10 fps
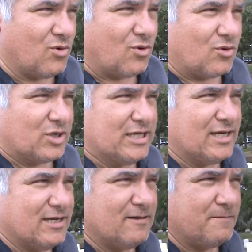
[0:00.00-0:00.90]
world
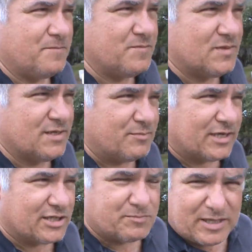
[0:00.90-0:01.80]

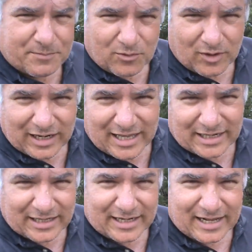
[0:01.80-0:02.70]
because people are
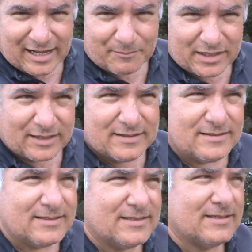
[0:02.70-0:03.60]
letting it happen.
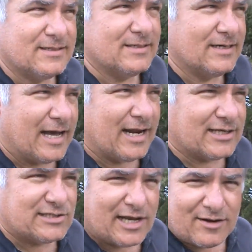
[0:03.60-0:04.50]

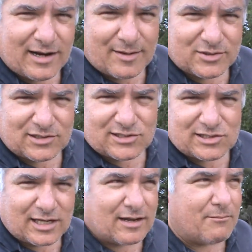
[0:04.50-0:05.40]
Alexander Hamilton
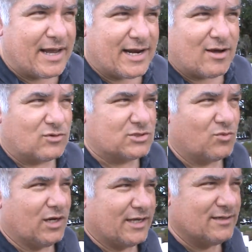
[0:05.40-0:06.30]
said a man that was
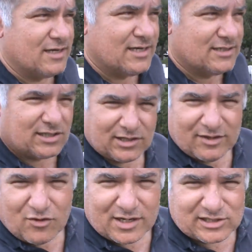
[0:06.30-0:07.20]
willing to
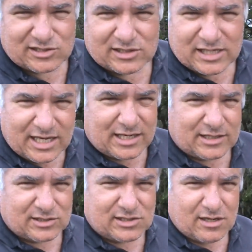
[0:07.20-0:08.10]
live on his
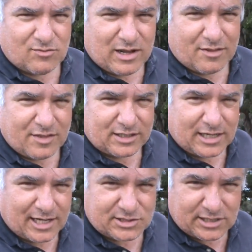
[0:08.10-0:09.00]
knees rather than
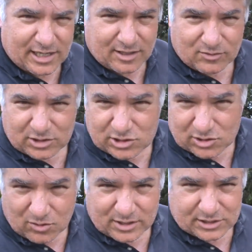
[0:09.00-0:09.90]
die standing with a
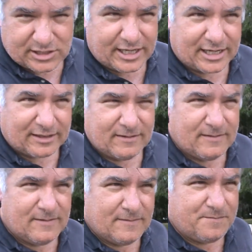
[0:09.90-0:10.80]
sword in his hand
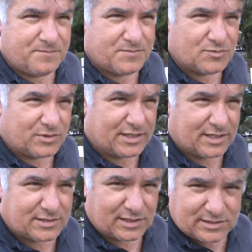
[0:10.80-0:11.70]
would
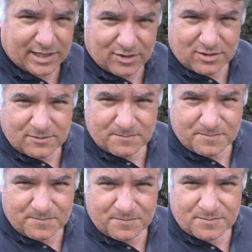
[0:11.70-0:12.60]
get a dictator
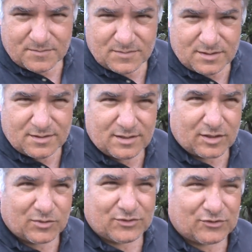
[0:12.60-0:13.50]

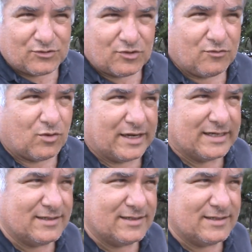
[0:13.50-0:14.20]
and would deserve one.